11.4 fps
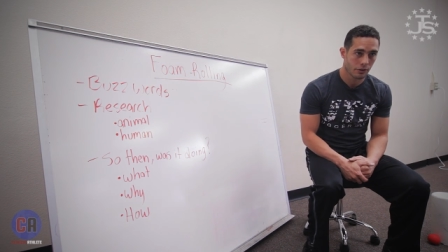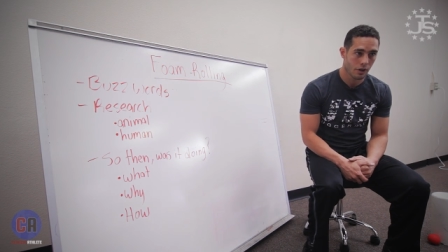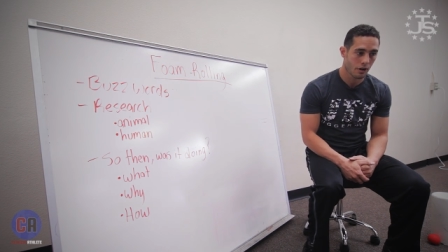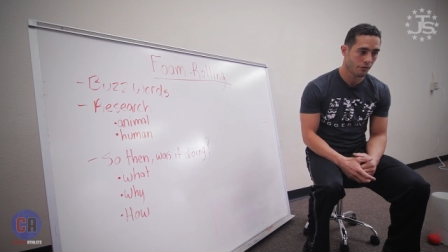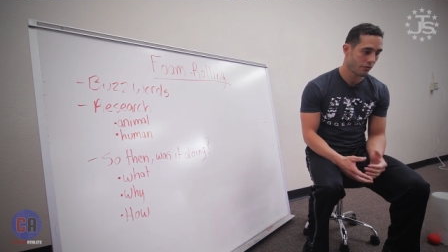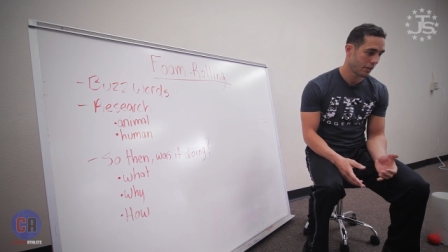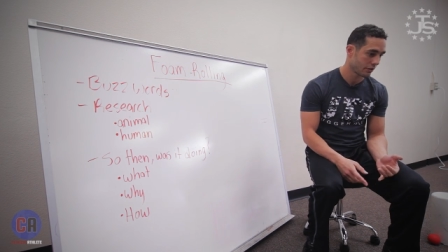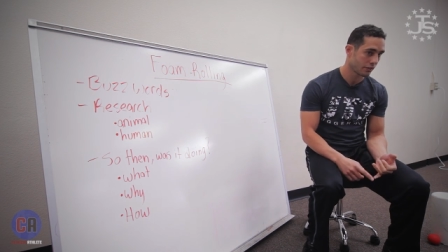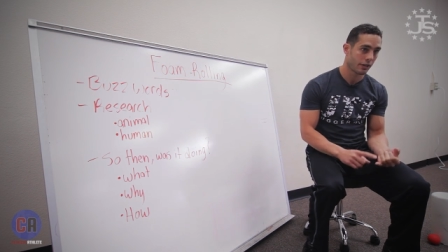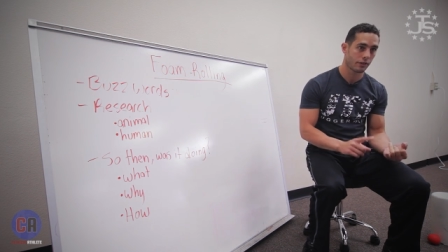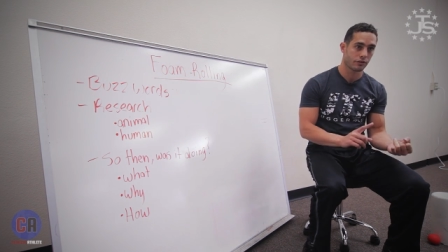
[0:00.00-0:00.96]
of things
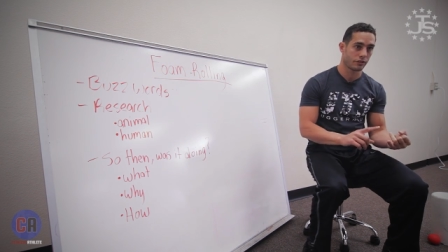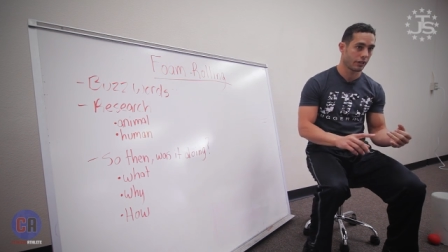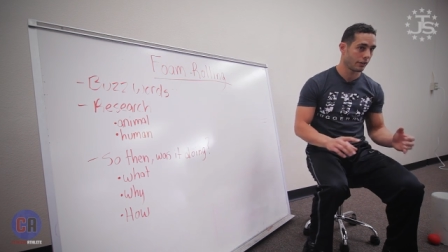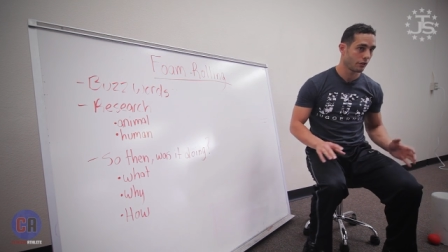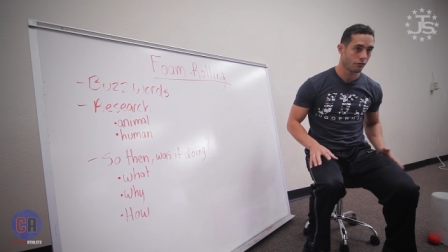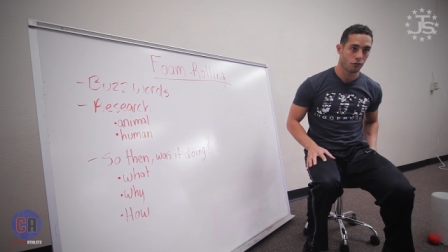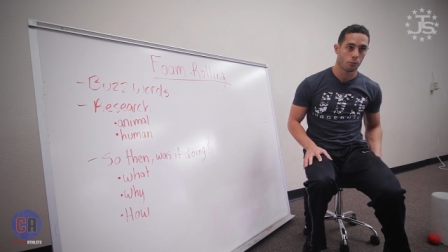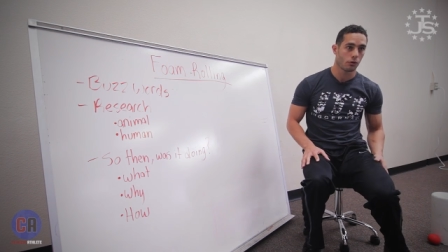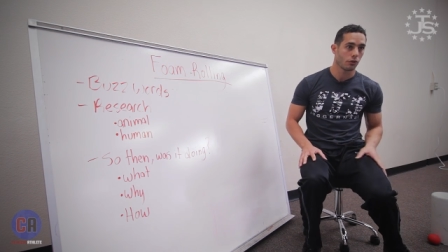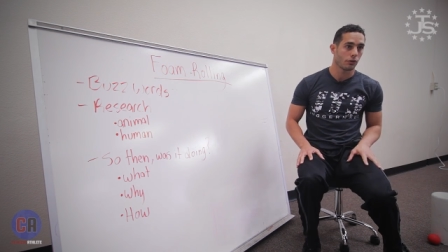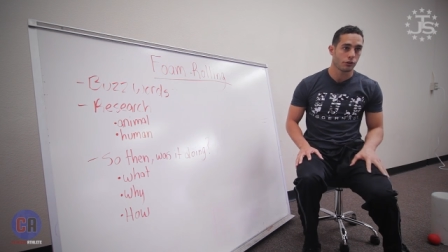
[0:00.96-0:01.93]
like sticking a
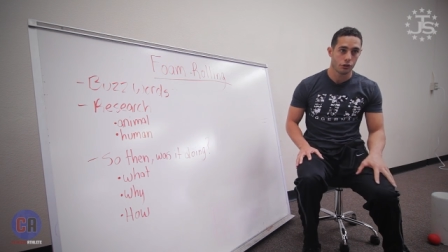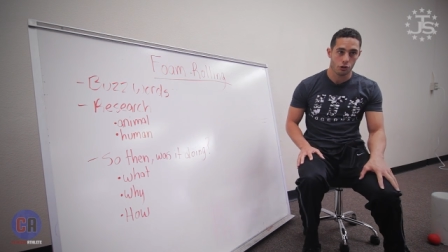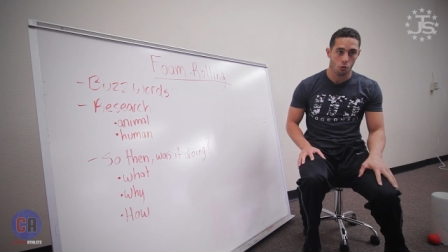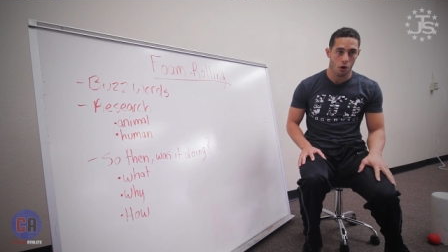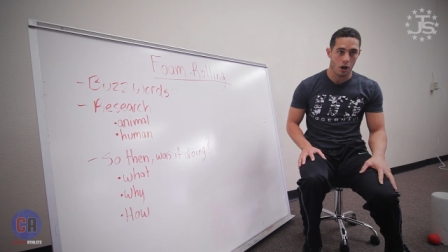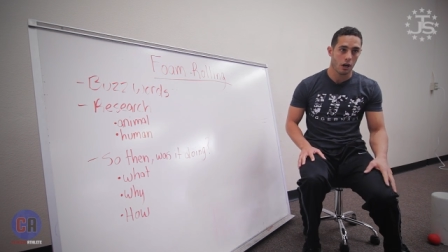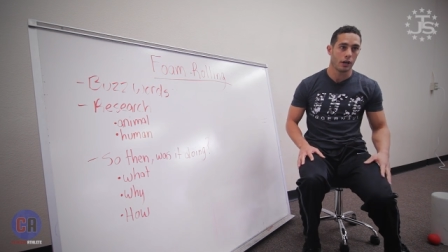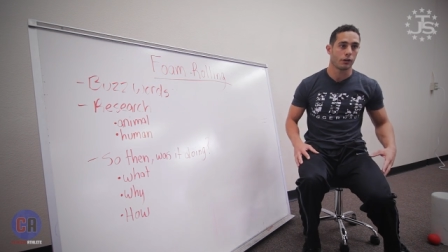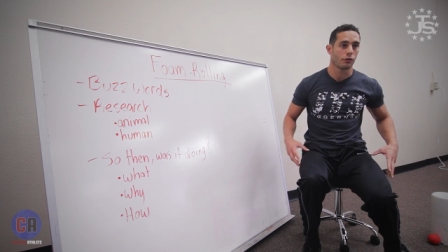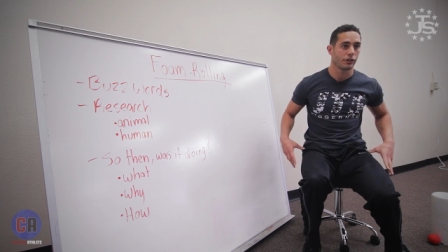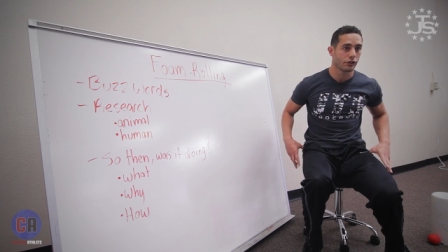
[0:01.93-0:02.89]
foam roll on your
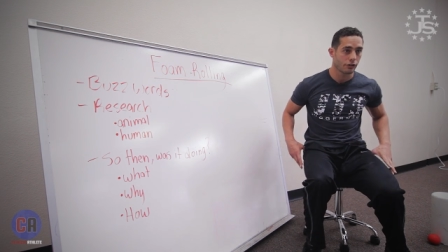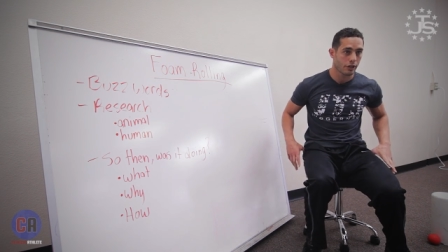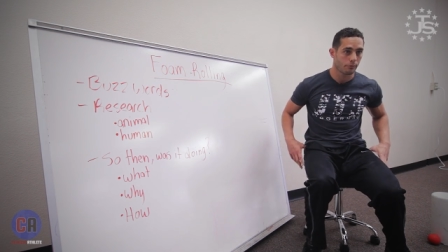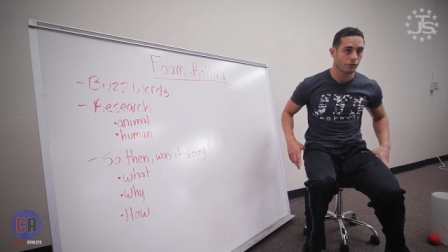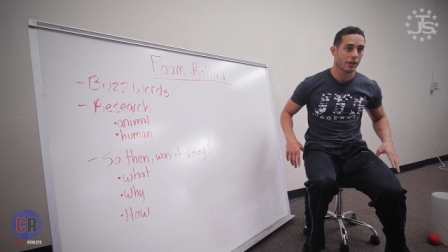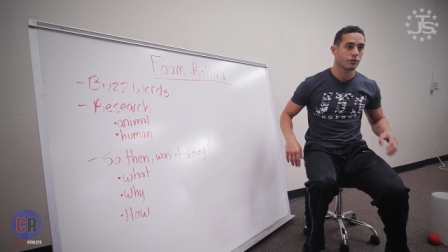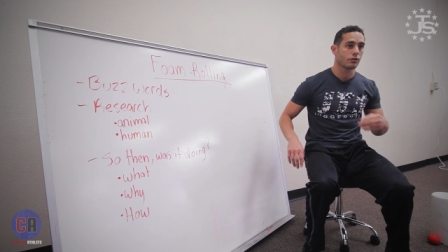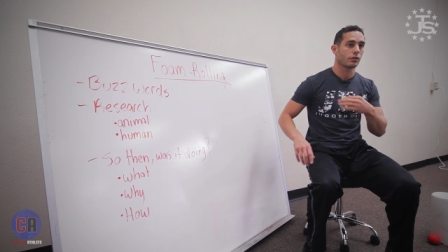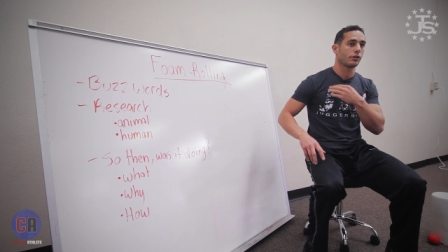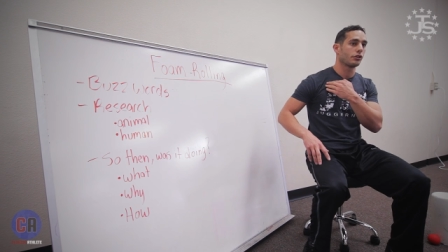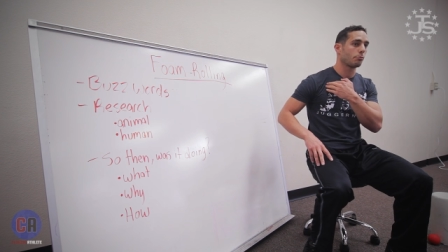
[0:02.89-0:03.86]
quad or in your hip
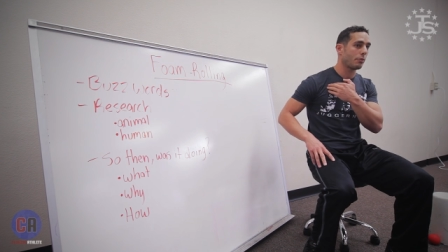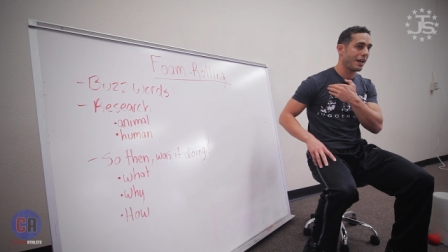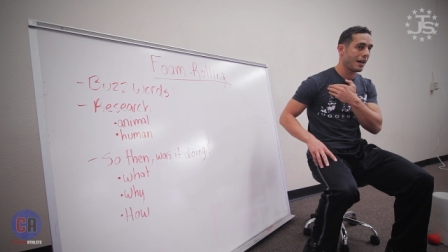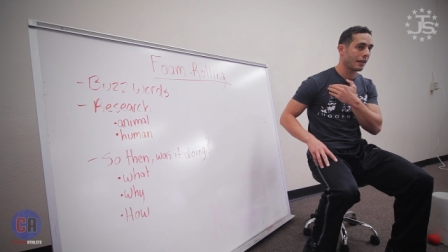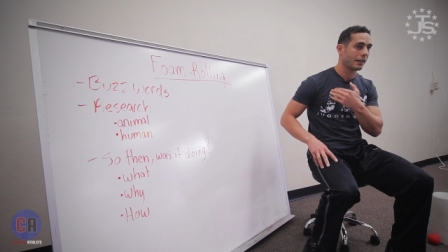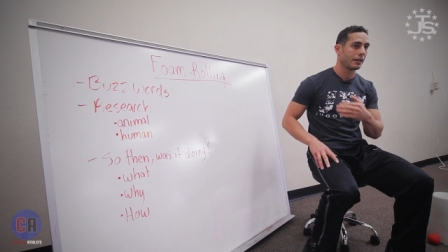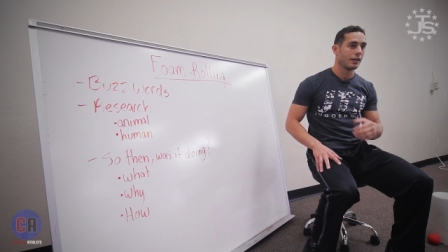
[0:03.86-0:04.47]
flexor or in your pec,